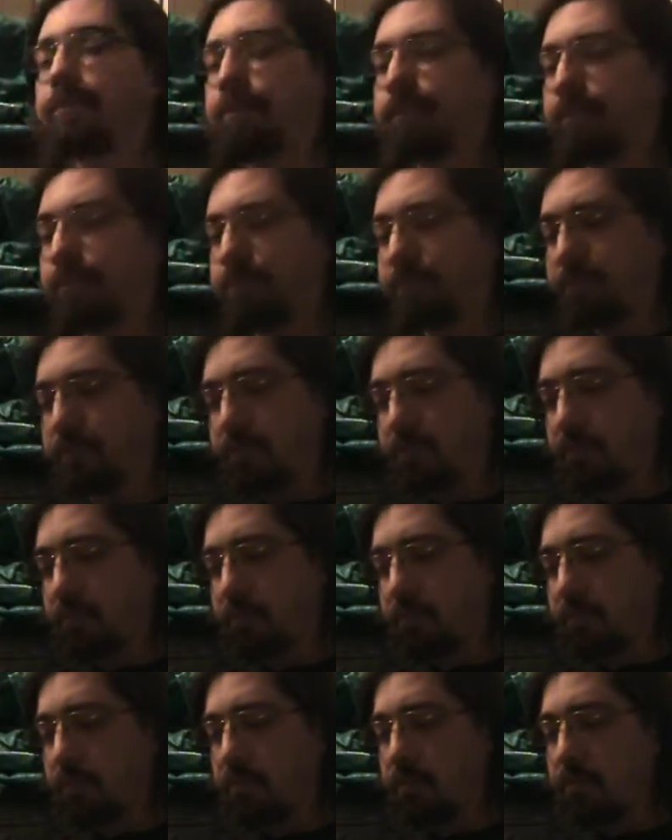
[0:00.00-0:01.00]

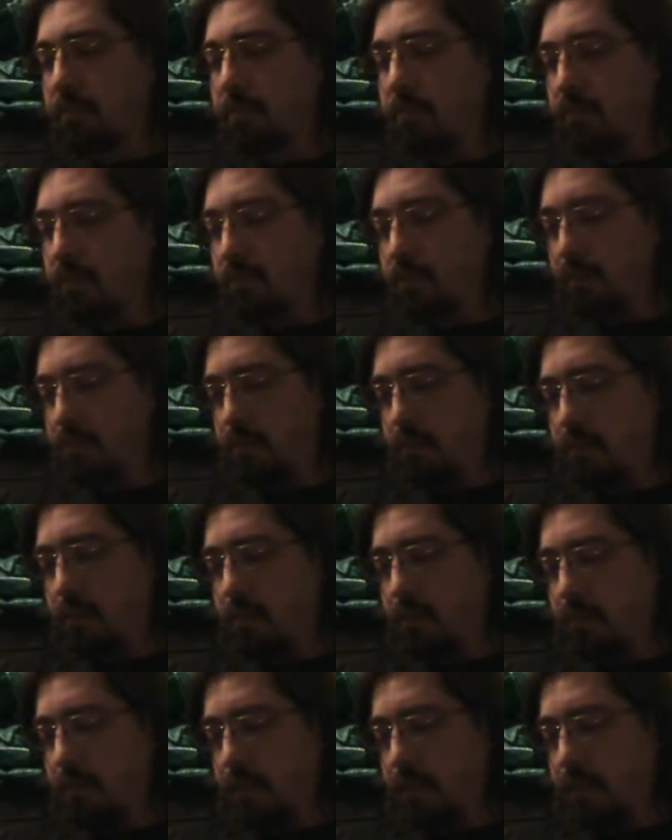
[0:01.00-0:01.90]
(no one is talking)